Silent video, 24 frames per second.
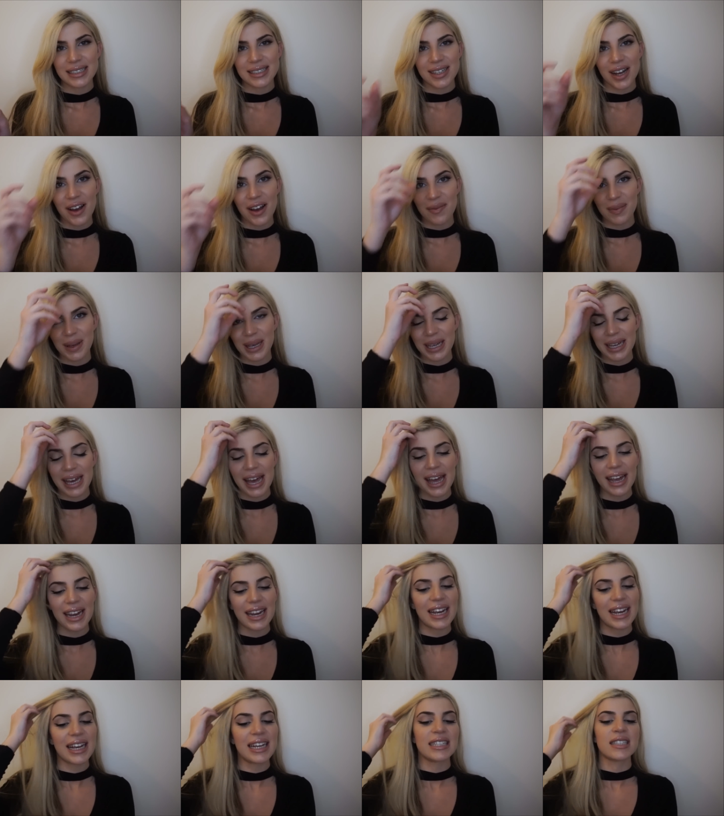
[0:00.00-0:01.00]
I've been
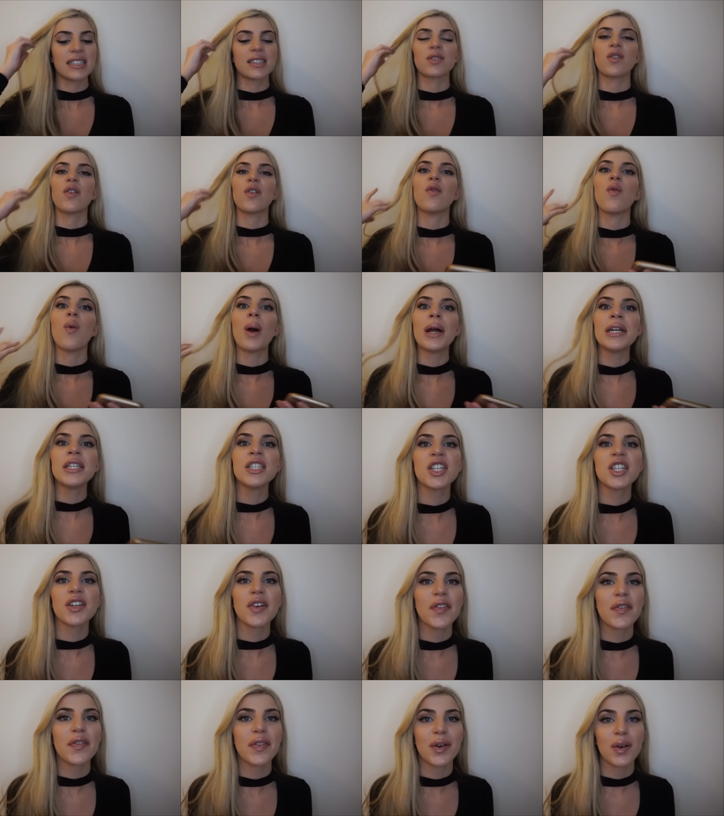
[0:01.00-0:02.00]
getting is sort of, when do
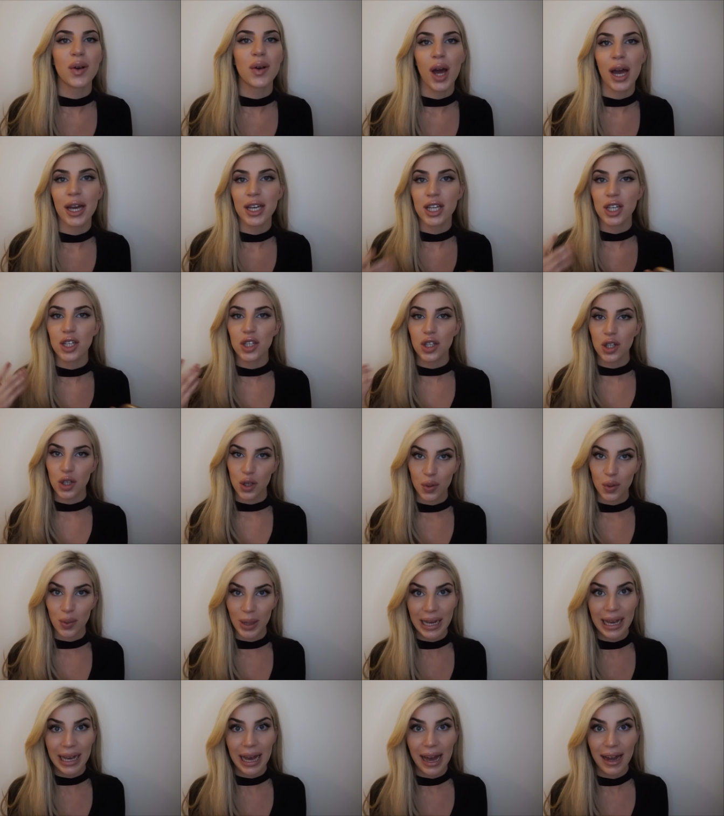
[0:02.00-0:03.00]
you feel like
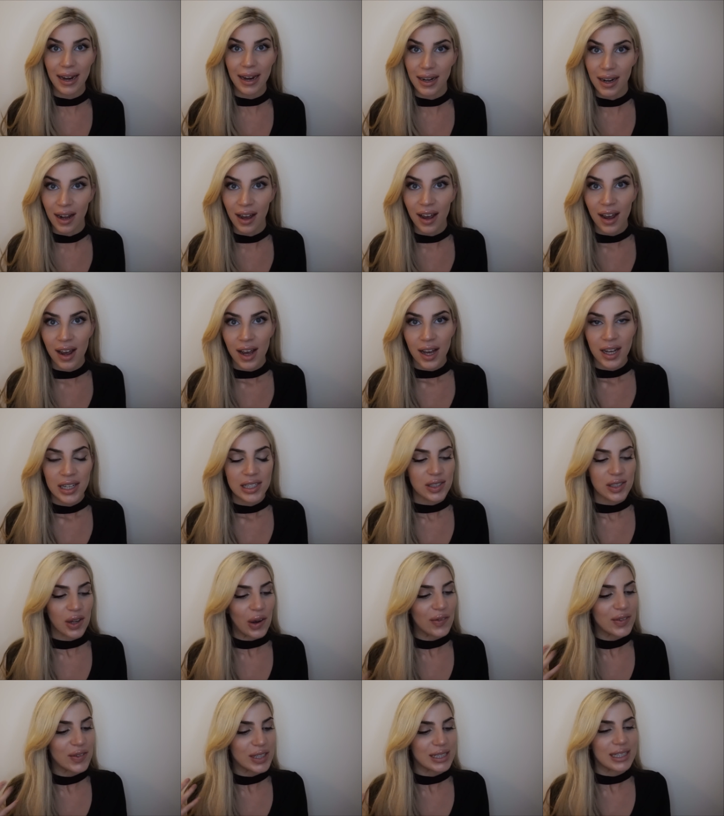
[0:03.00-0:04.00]
you again?
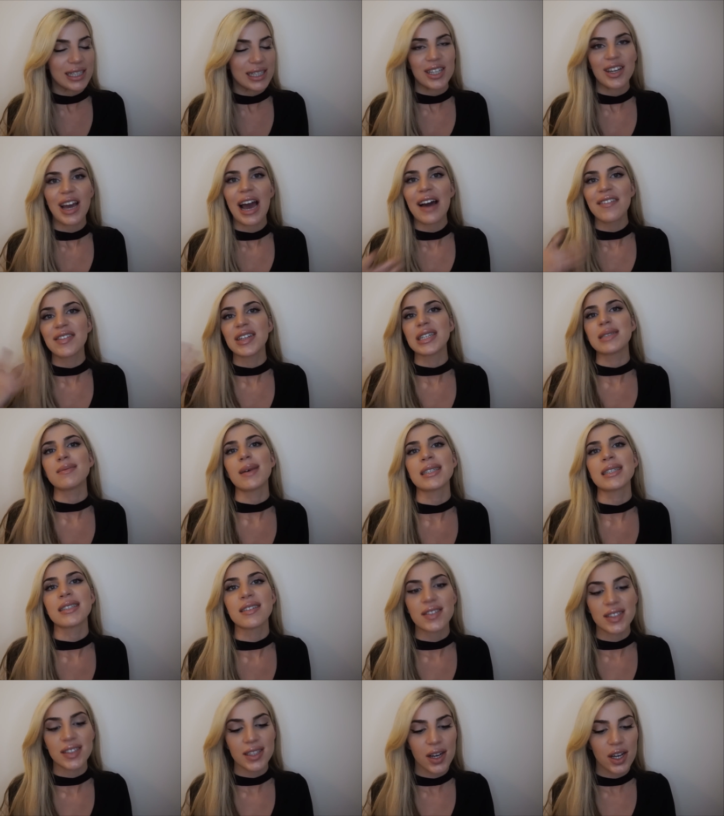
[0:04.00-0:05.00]
So obviously you had this
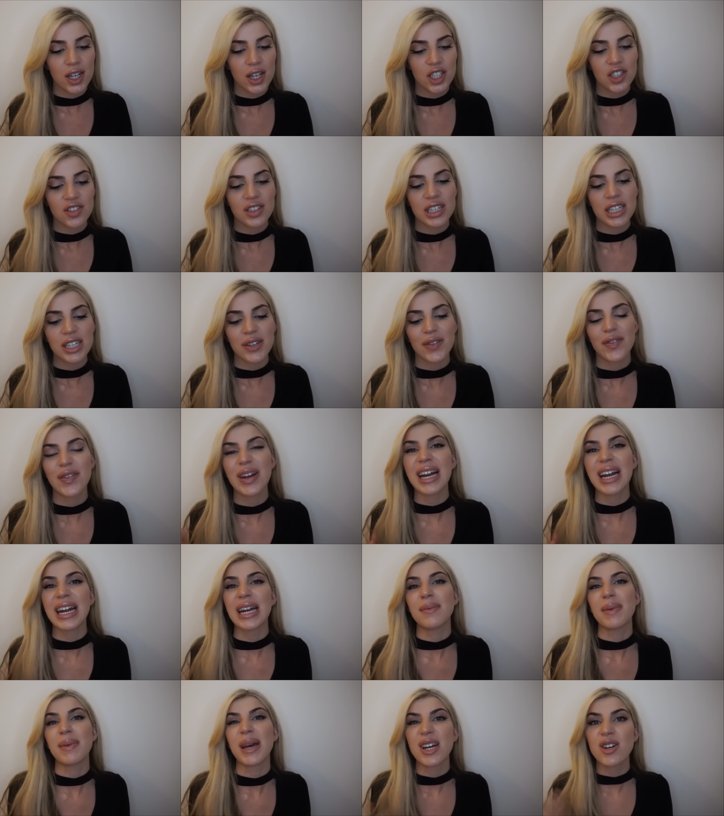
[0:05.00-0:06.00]
massive surgery, you're
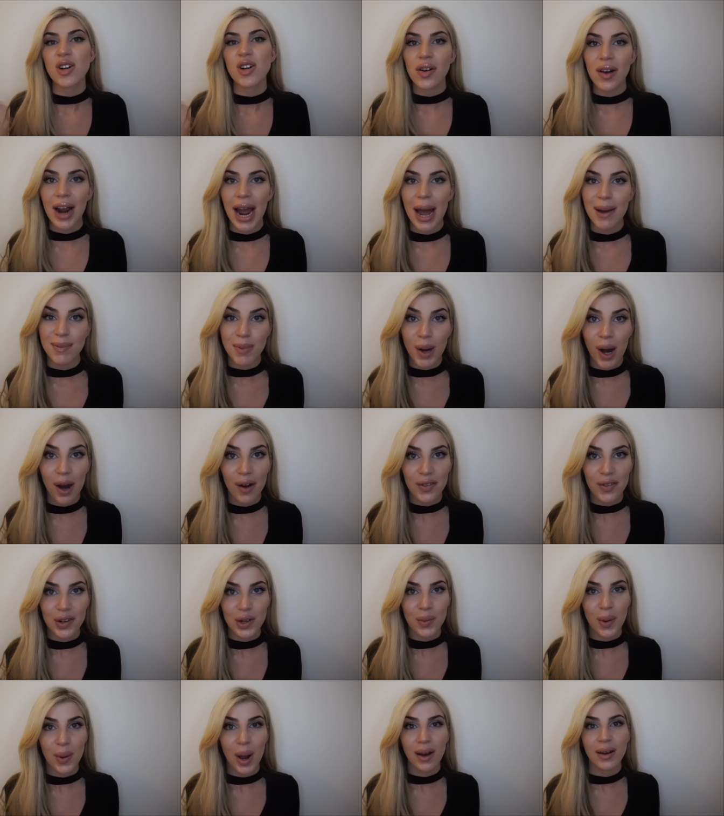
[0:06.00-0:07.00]
feeling a bit crap
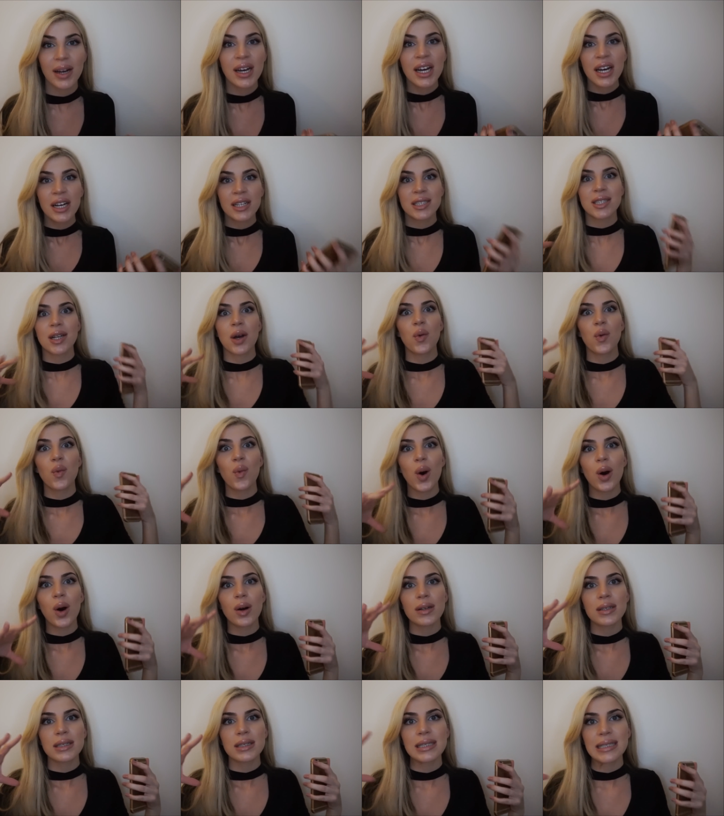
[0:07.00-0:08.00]
after a while. So
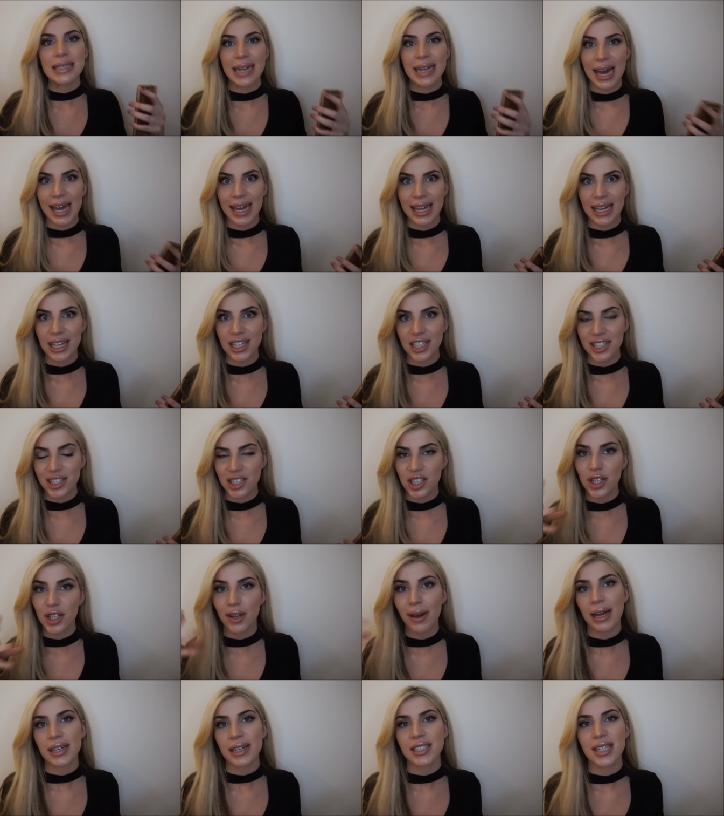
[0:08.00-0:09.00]
what stage do
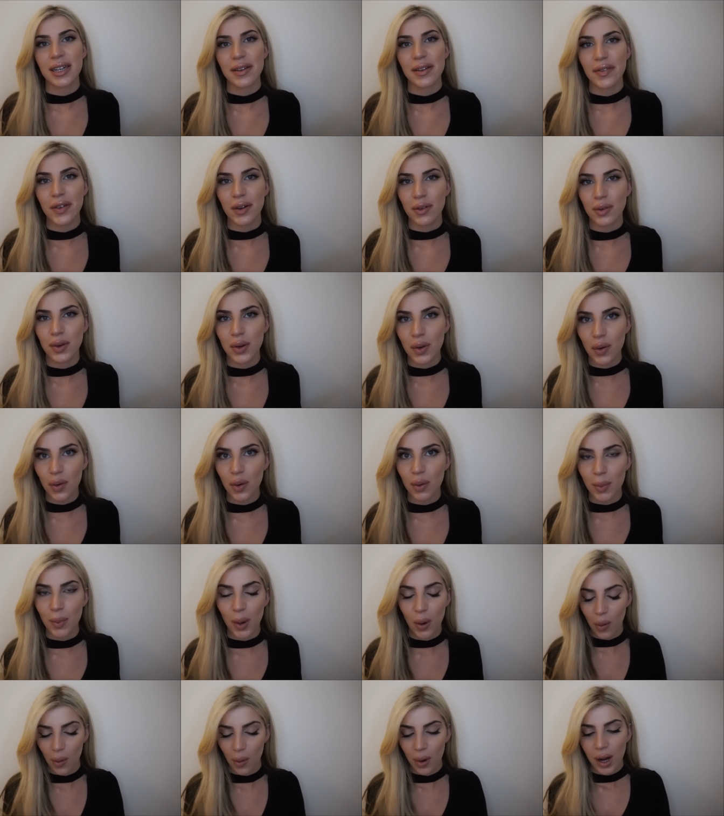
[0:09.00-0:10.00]
you actually feel
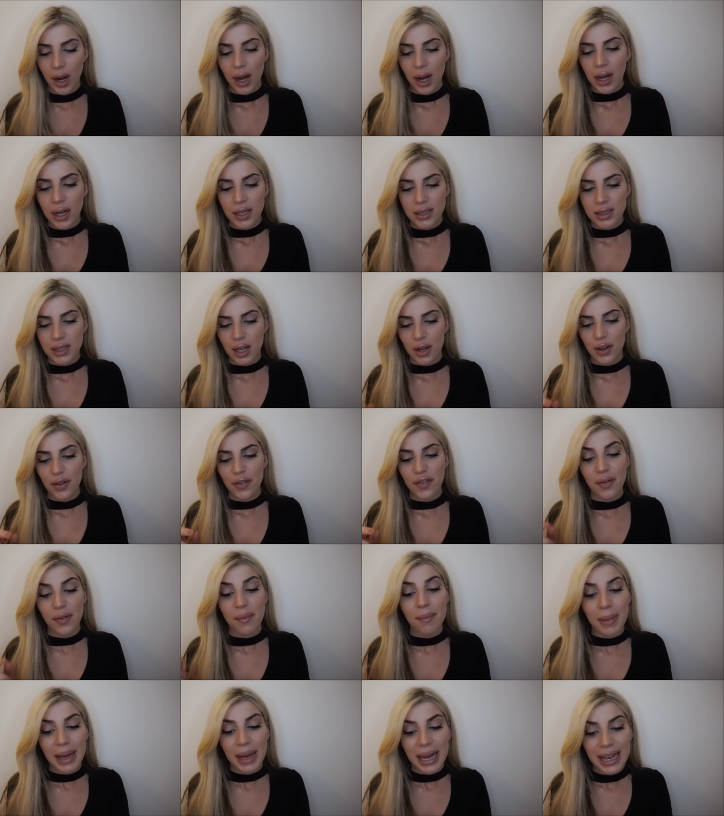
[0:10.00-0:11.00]
normal? So
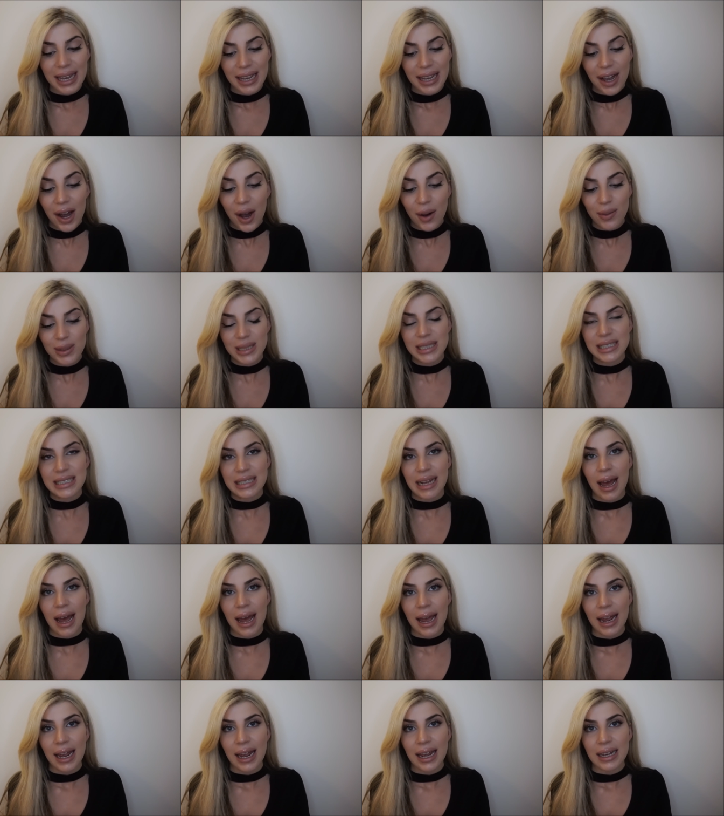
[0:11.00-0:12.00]
for me, I would
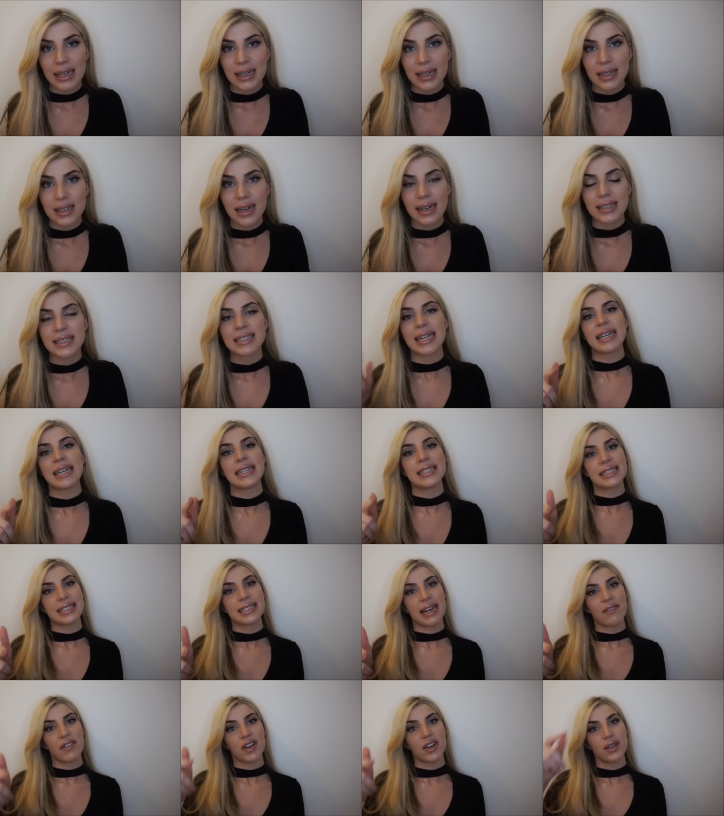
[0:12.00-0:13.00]
say day
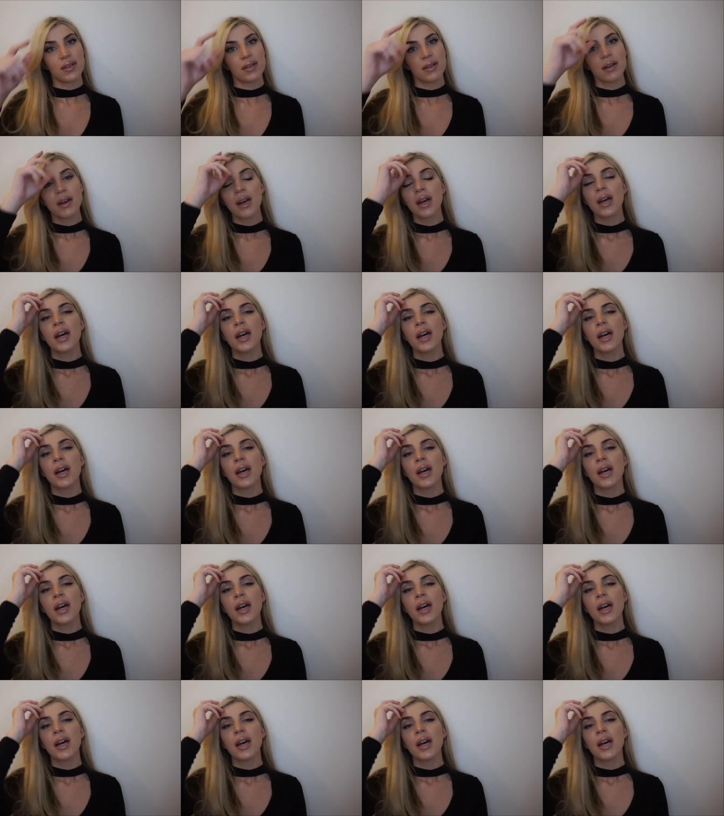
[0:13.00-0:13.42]
7.